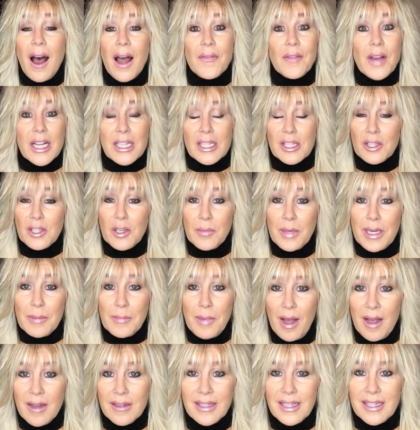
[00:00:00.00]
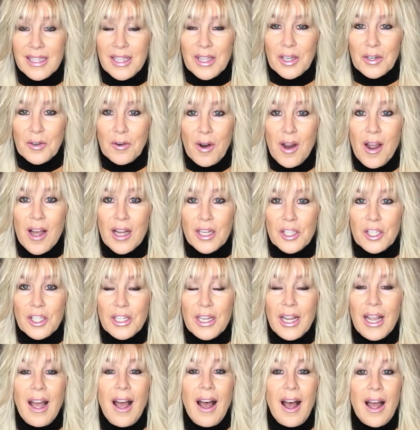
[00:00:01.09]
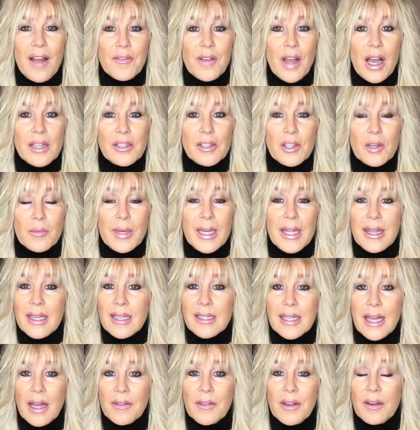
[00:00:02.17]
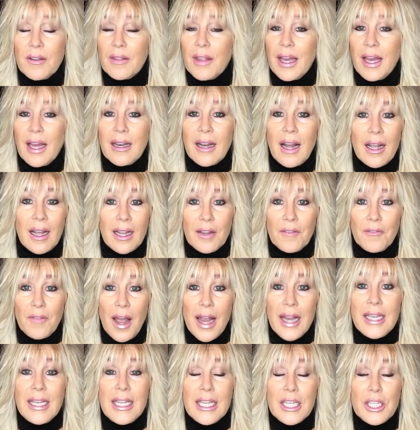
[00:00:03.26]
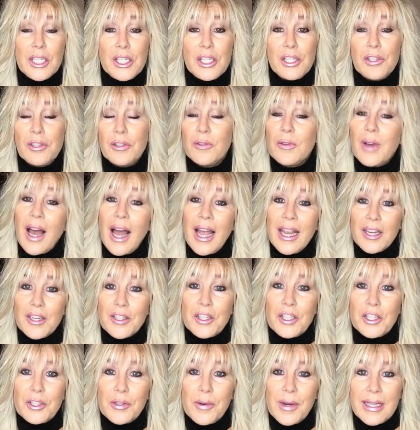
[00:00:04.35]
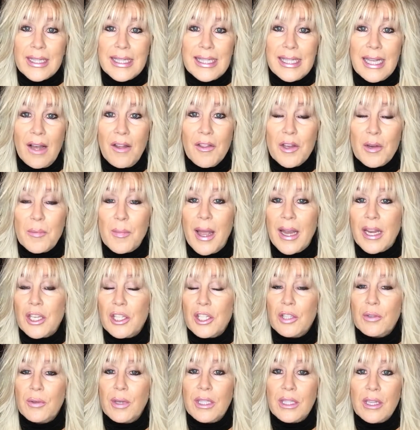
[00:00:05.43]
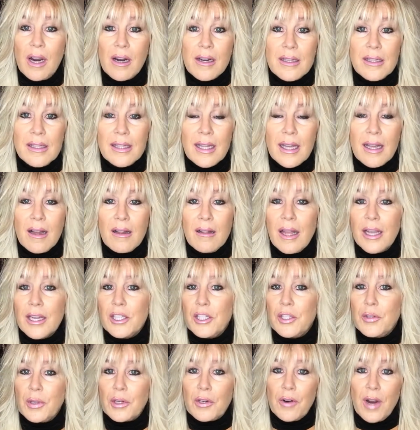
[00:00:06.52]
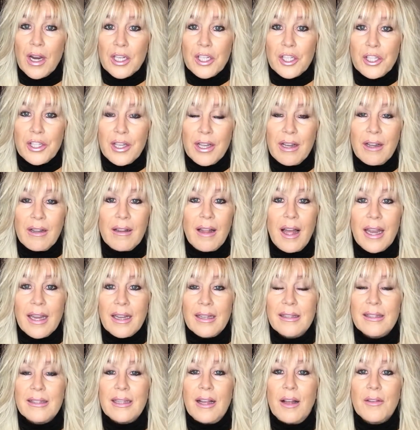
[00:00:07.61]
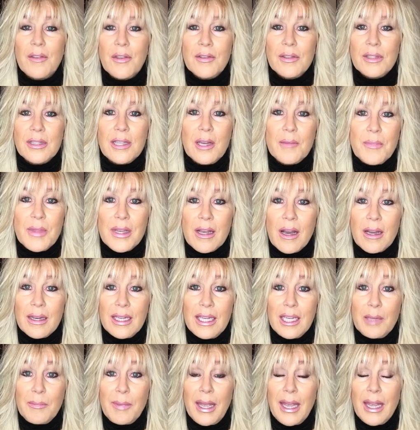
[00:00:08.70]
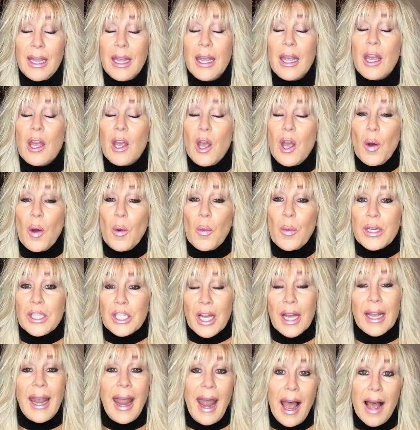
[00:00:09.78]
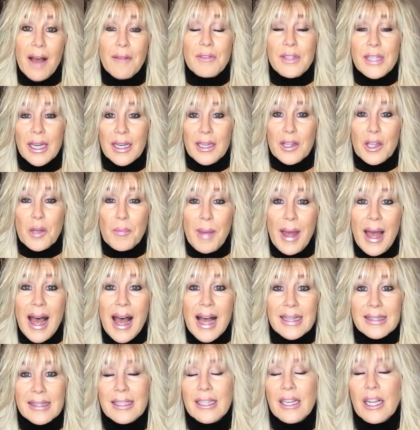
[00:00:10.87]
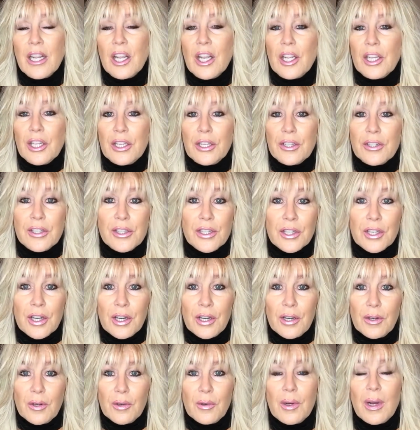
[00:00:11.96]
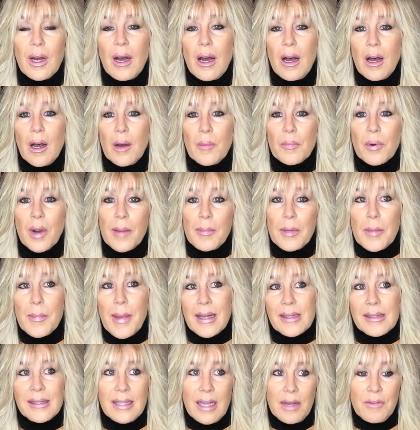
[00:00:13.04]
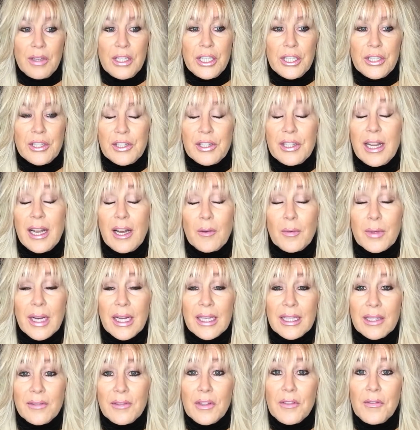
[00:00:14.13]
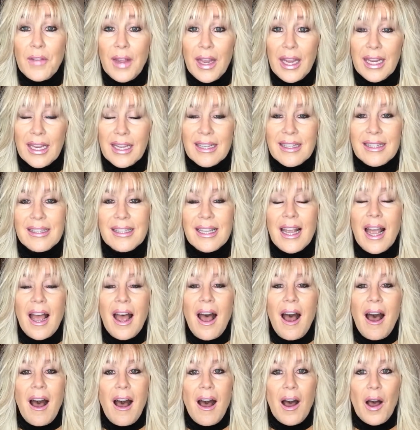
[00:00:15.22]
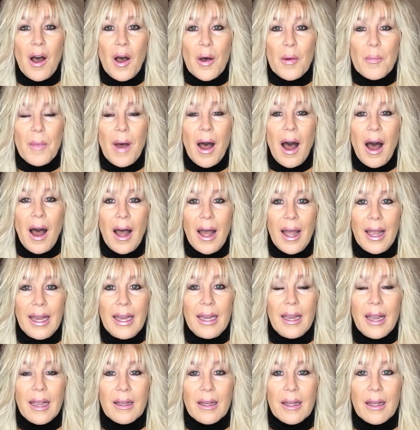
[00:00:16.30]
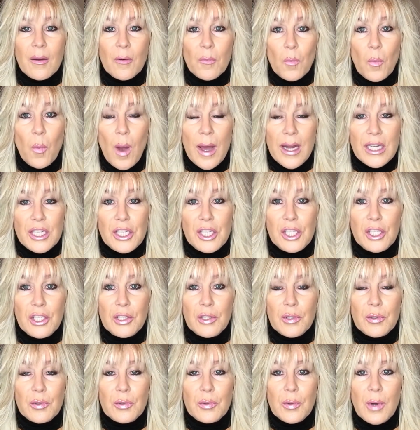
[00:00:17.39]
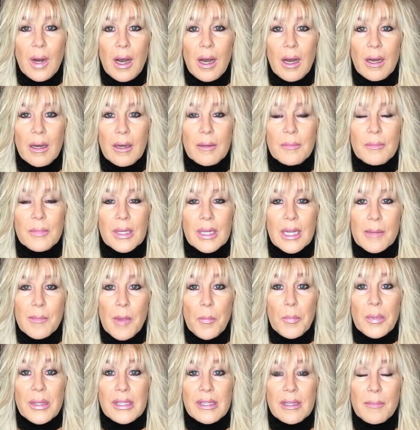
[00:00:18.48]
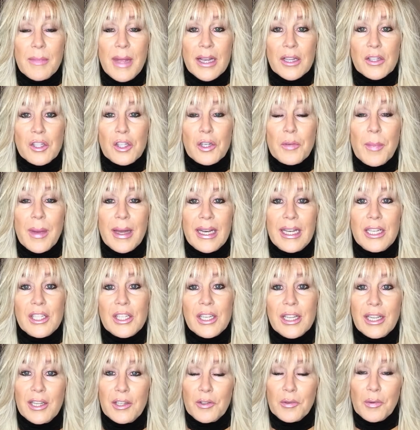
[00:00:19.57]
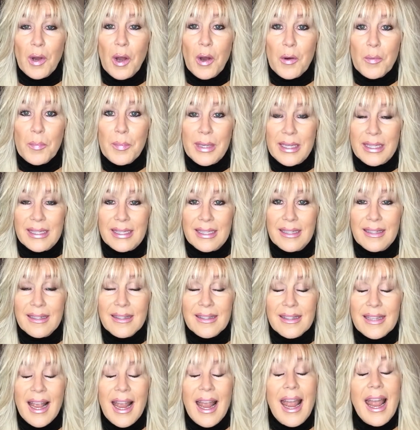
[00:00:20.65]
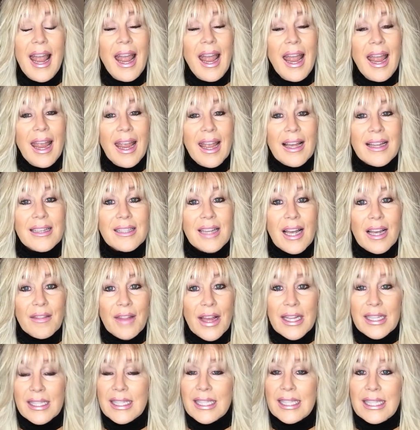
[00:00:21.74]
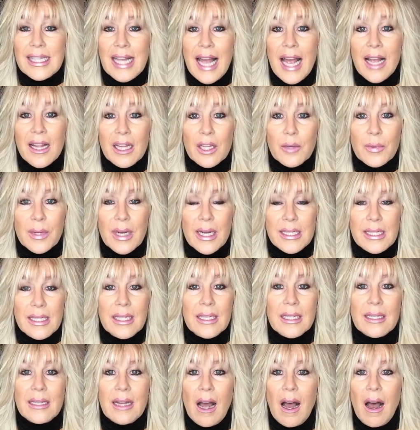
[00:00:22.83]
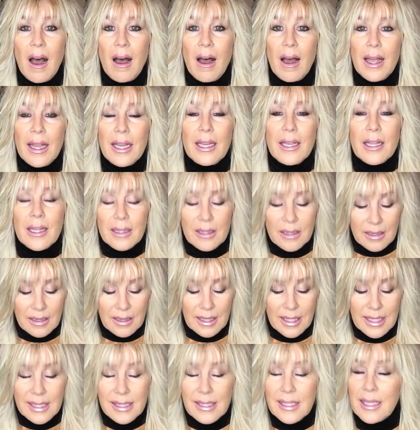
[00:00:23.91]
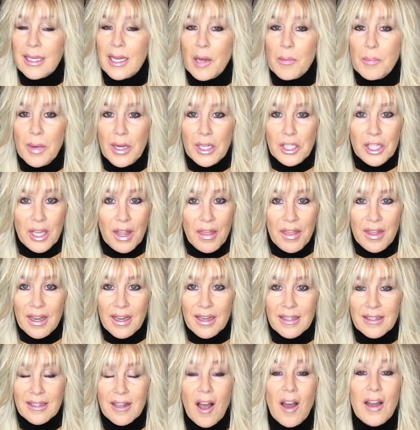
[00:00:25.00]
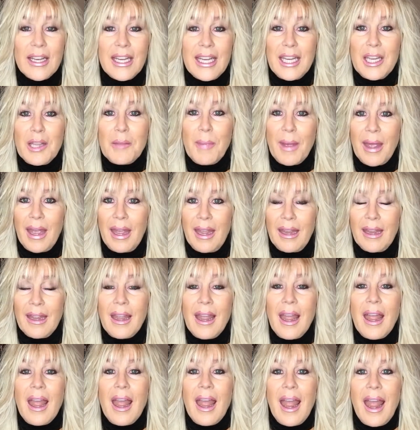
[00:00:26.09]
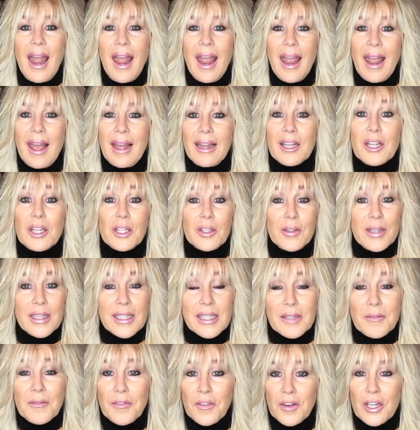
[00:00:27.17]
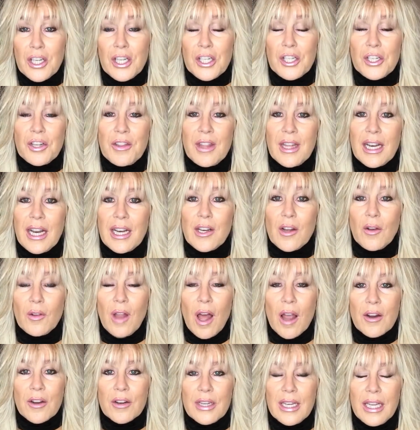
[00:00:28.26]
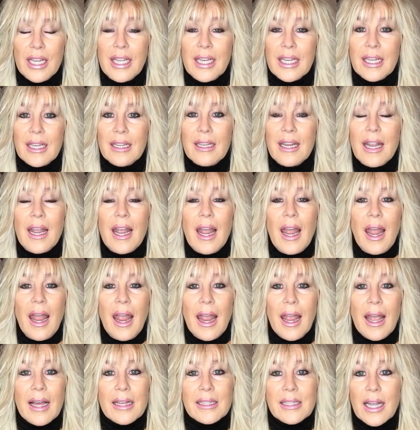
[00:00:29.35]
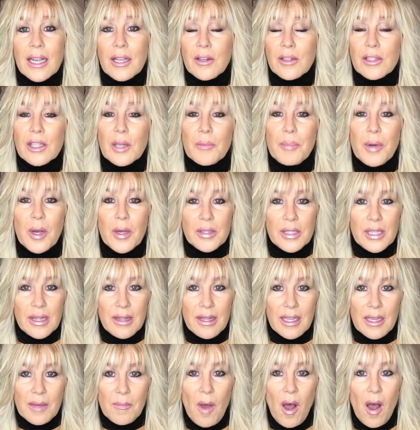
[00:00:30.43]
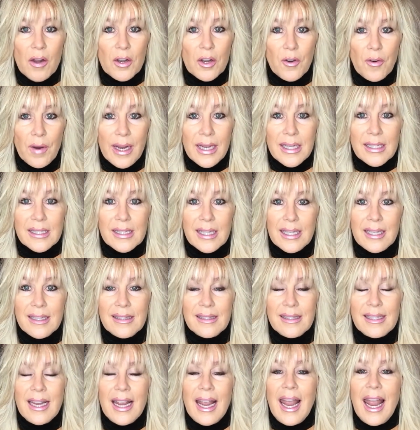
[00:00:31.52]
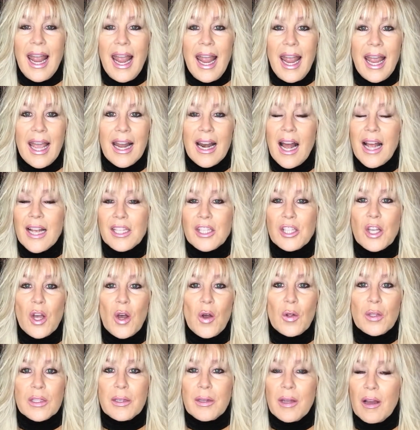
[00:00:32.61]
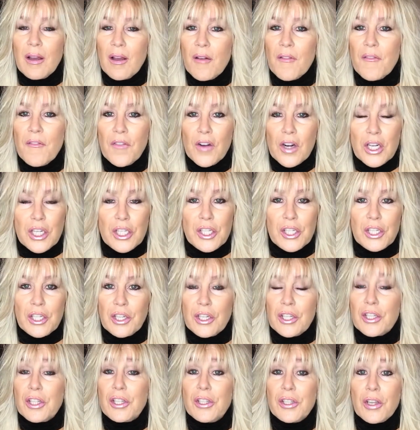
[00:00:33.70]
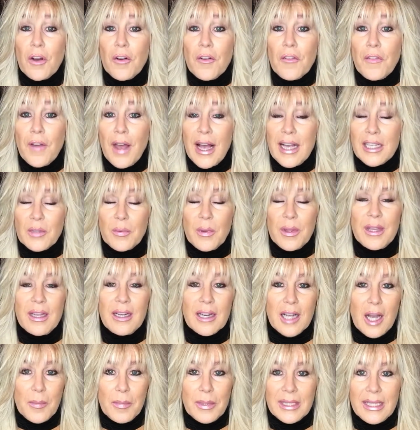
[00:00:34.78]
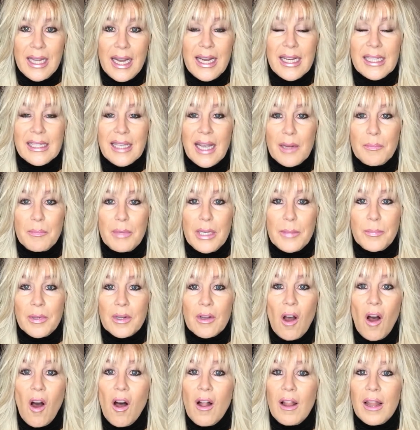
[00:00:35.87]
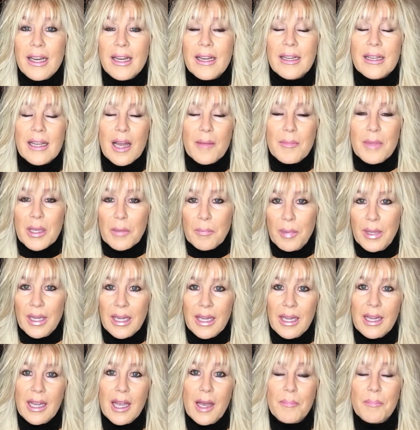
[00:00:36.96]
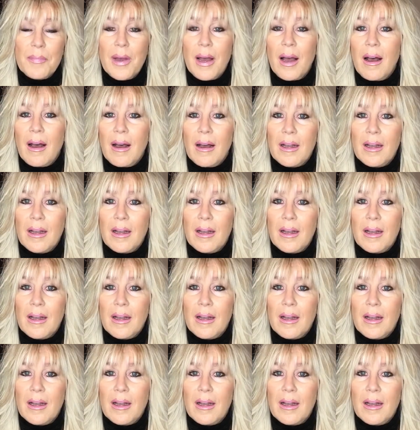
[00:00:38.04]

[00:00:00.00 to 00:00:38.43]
I've got so many boxes in the garage. I've got so many things out there that if I needed to, I could turn around and sell them. I could do a yard sale, I could do a garage sale, I could sell something on eBay, which I have done in the past. Years ago, probably about 7 years now, when I lived in Vegas, I wanted to come up with some extra money to get into a home business, and that is exactly what I did. I listed a bunch of things on eBay, and including some furniture that I no longer needed, and I also posted them on Craigslist, and I sold furniture so fast. Within a couple days, had people coming and picking up